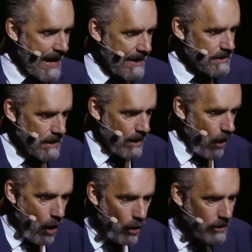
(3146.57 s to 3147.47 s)
and
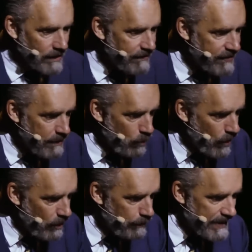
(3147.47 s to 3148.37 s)
all of them
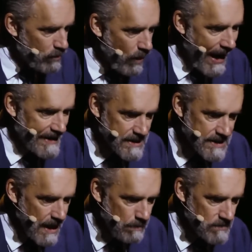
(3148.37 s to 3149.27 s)
will be right
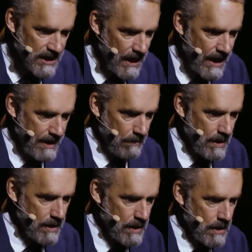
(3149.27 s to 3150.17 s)
sometime.
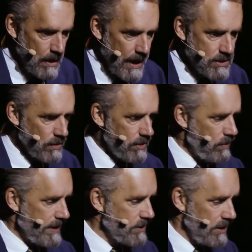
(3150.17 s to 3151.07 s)
And so the
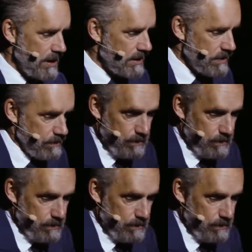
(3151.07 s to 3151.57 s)
question is,